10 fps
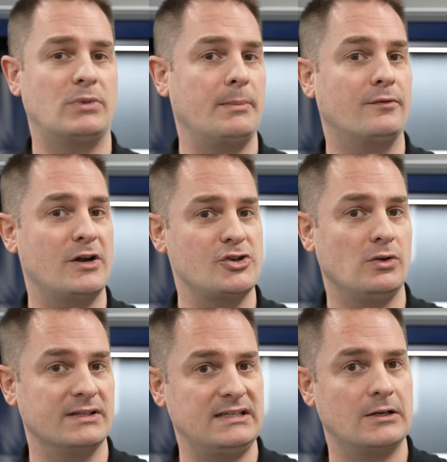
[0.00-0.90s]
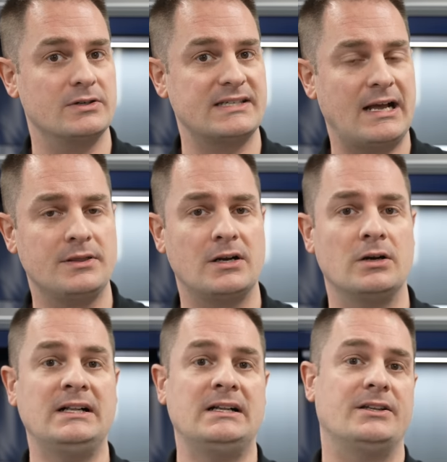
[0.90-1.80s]
by professional detailers out there,
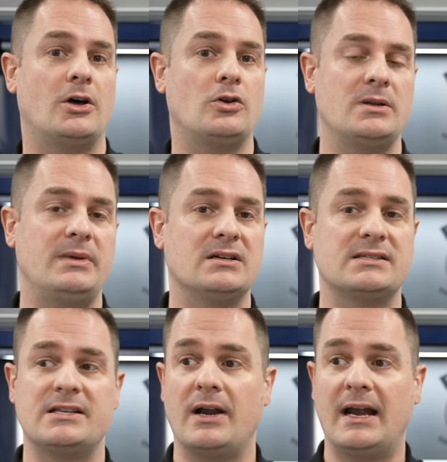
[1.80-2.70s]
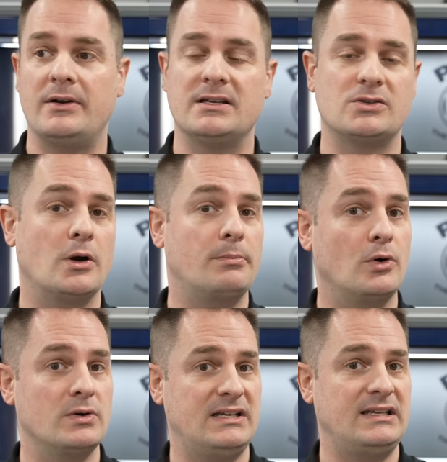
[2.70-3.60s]
not only because they're areas where
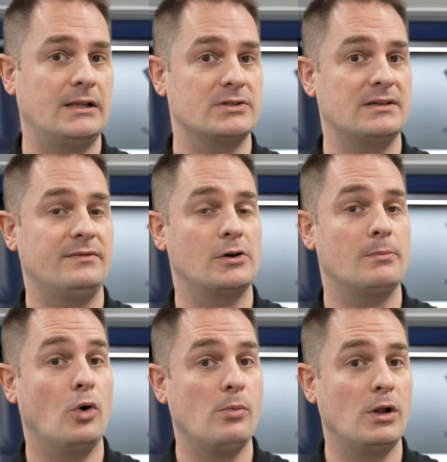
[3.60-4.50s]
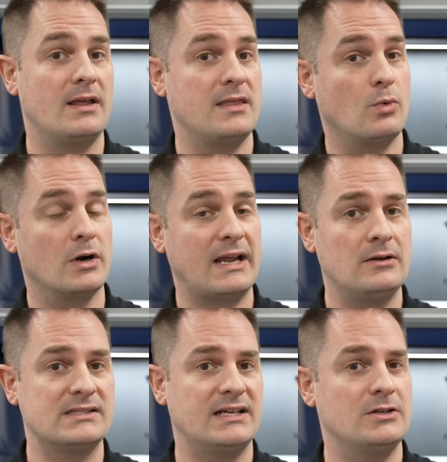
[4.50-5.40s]
pro detailers, if they're mobile and they work
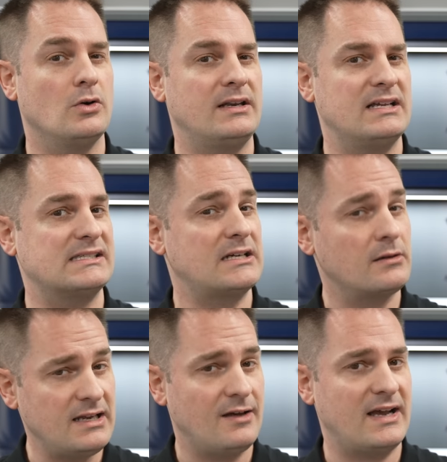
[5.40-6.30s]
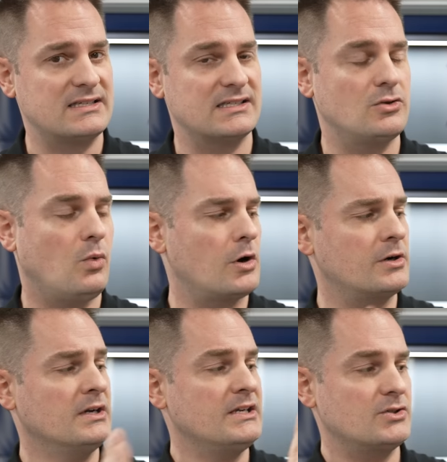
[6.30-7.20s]
outside, don't necessarily have access to
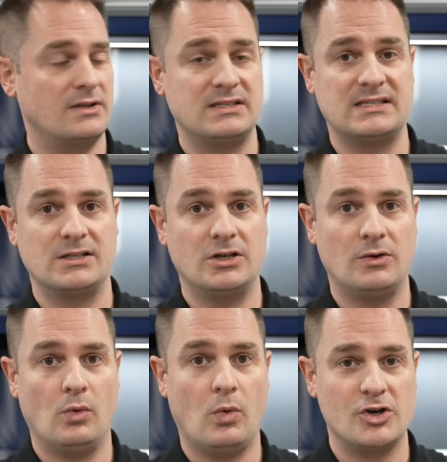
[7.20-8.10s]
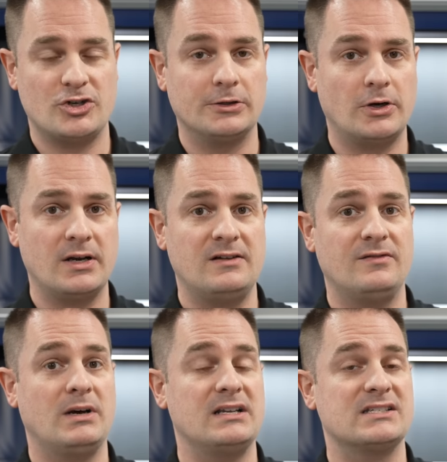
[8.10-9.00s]
water, so this is a good wash
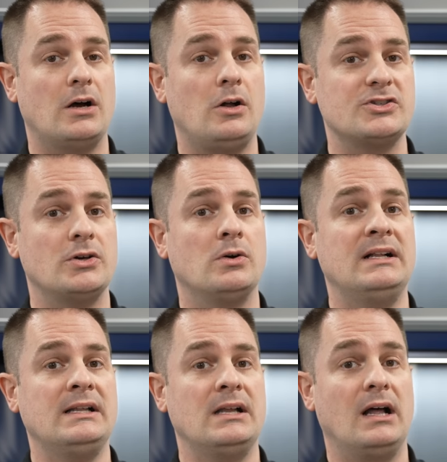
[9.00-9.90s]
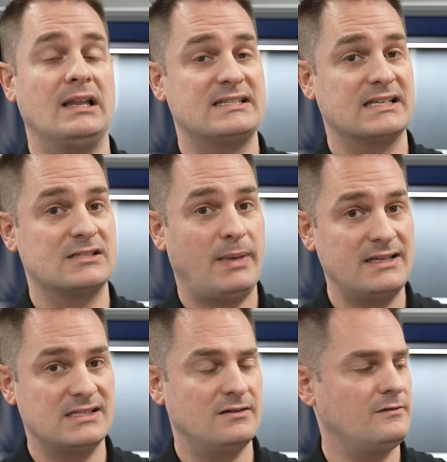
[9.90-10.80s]
alternative, but is also less
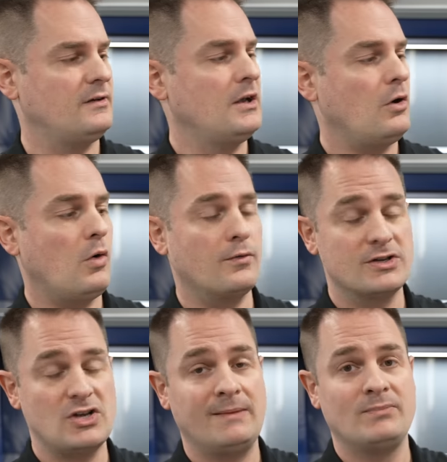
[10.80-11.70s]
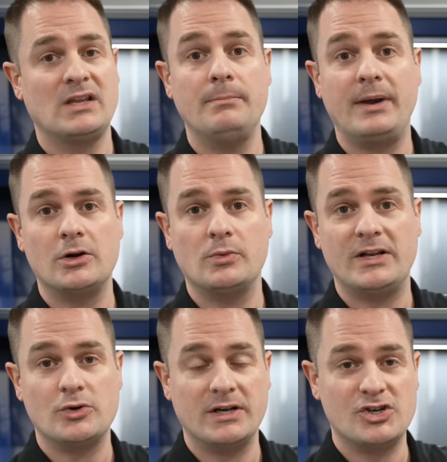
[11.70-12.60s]
expensive over time compared to a
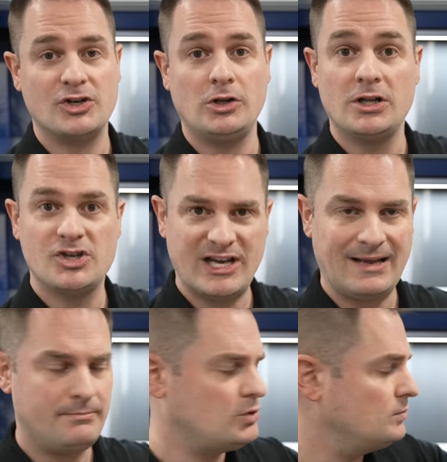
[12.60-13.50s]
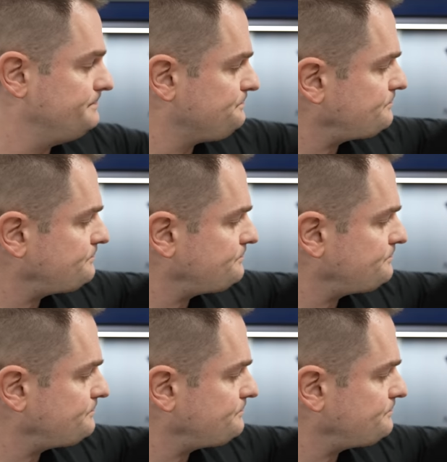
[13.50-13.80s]
traditional shampoo.